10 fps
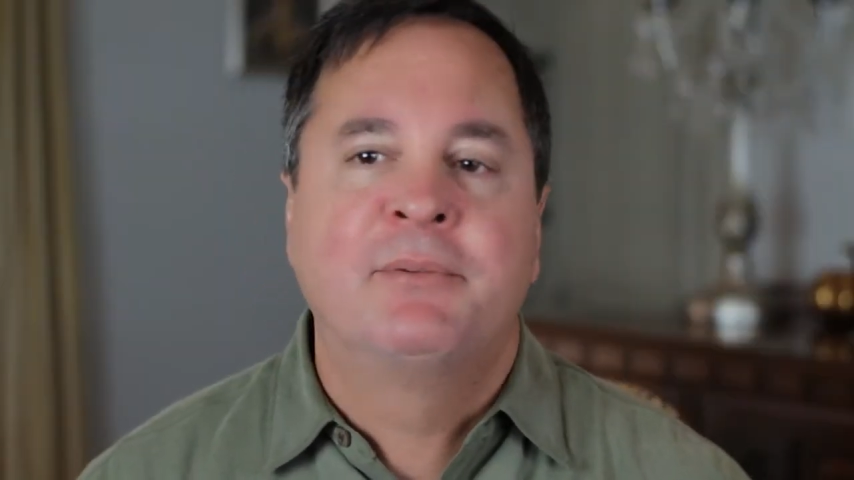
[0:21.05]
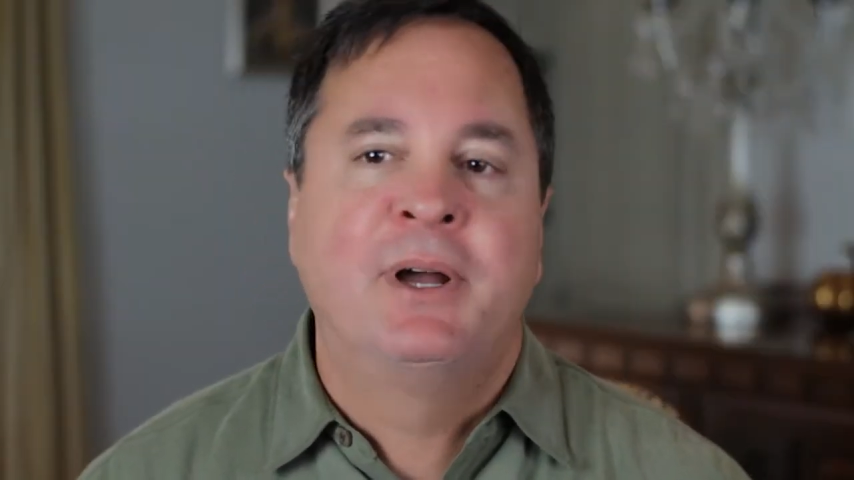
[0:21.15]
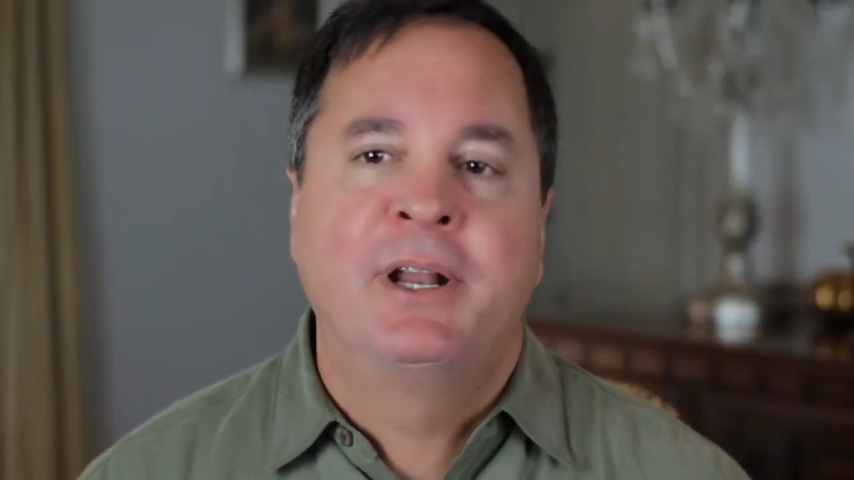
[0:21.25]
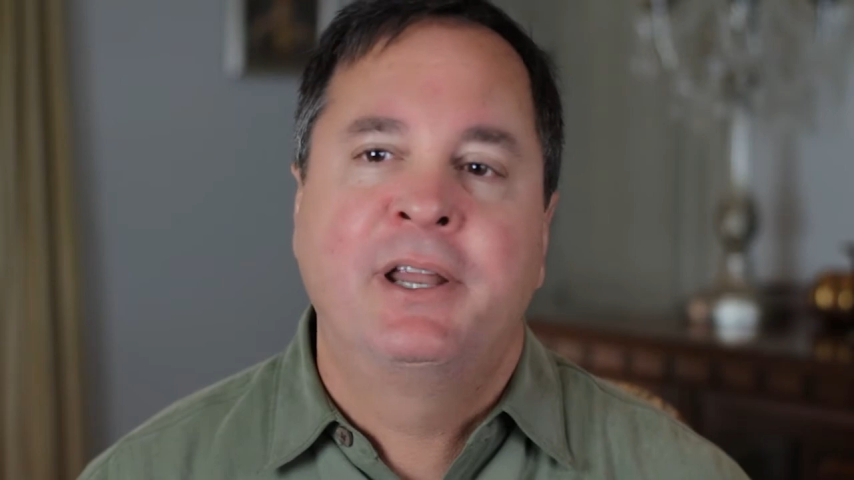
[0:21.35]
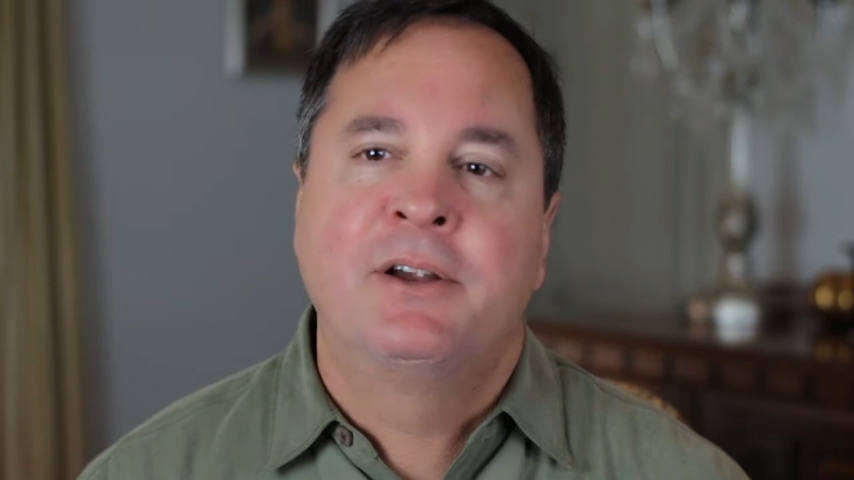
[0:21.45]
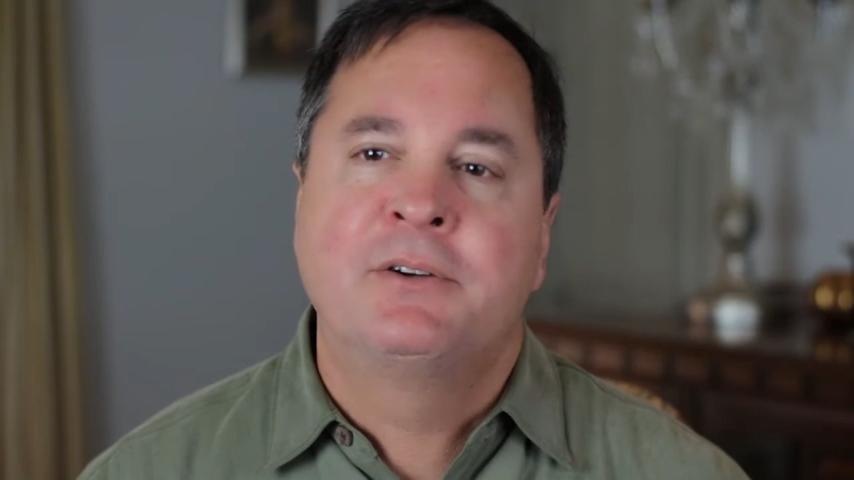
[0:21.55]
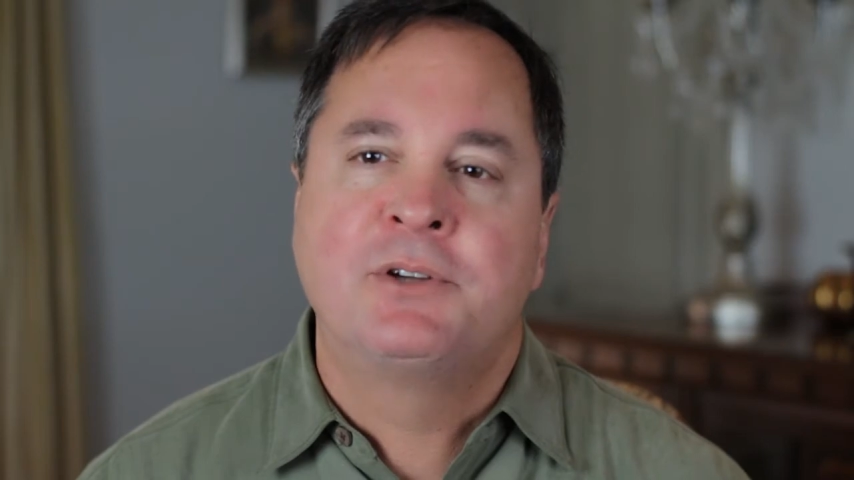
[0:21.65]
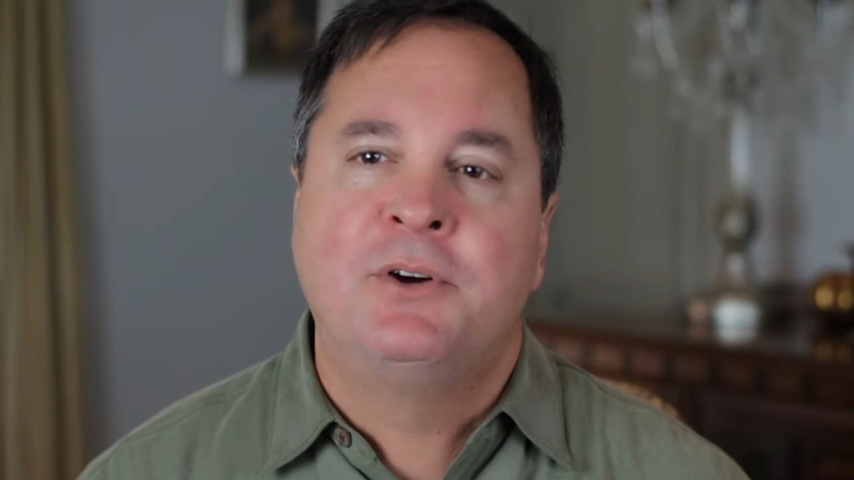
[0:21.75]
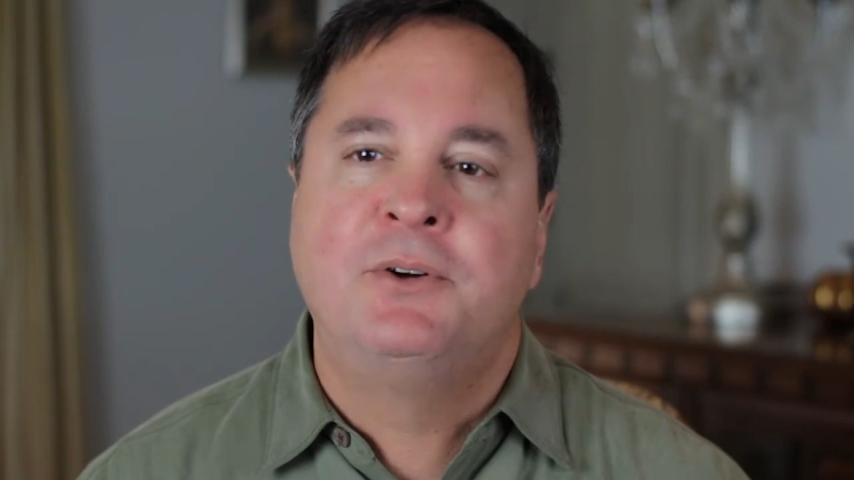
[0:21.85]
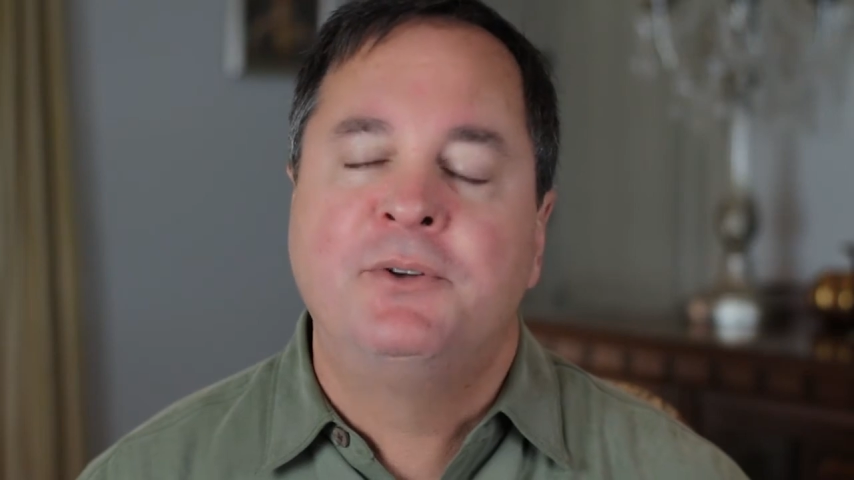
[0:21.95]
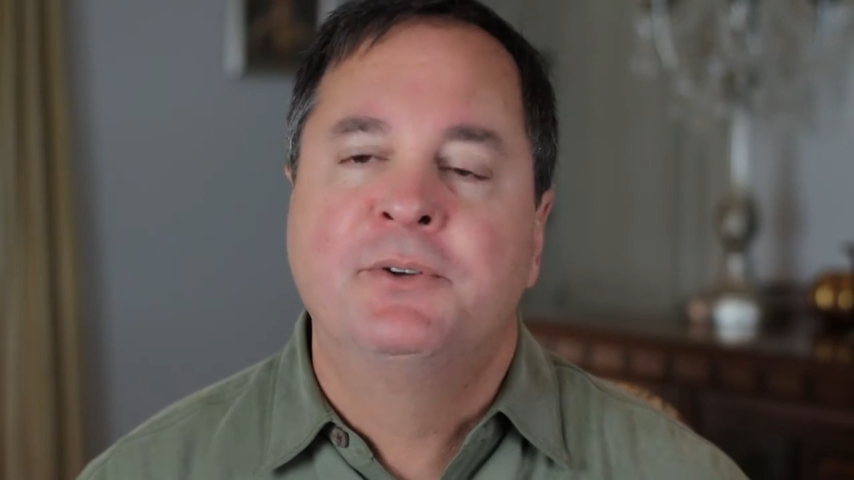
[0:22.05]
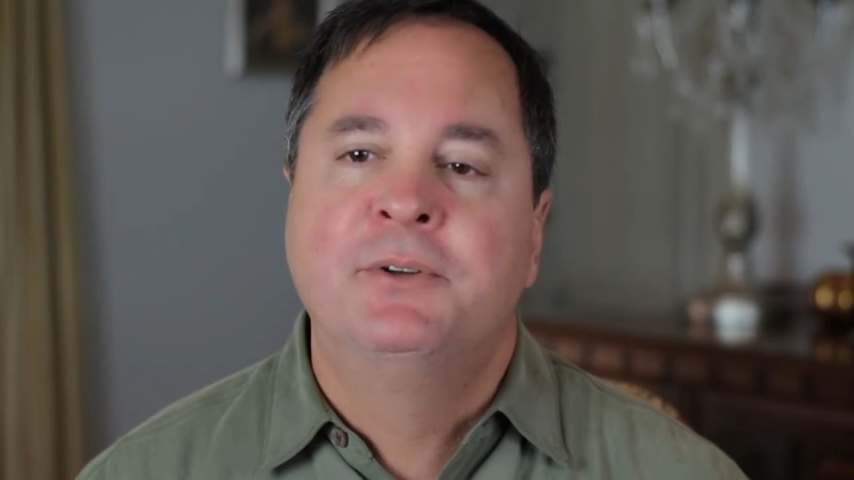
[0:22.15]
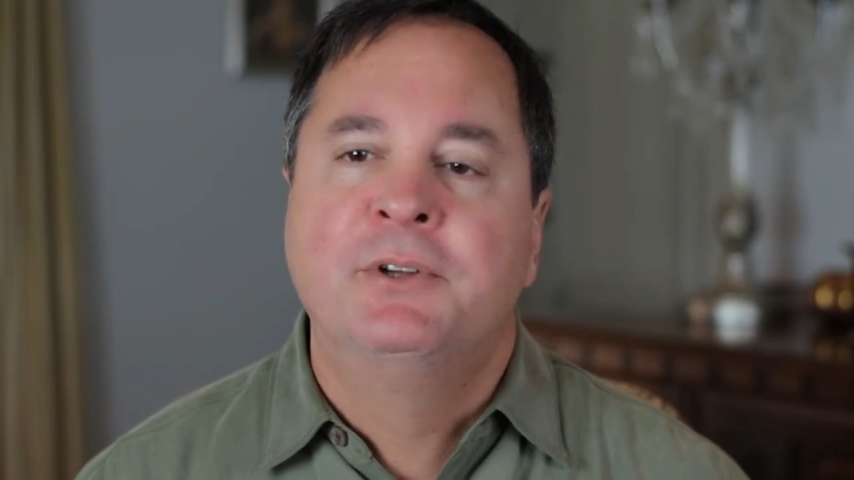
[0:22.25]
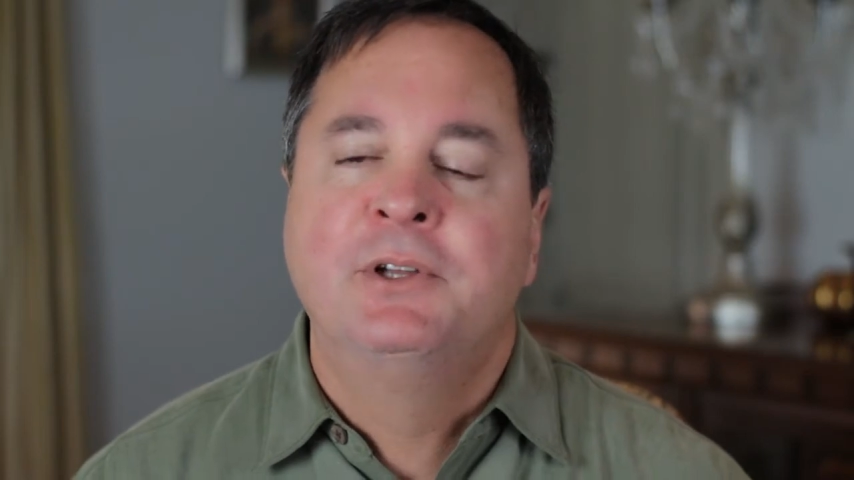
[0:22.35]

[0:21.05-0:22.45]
from about 8 years old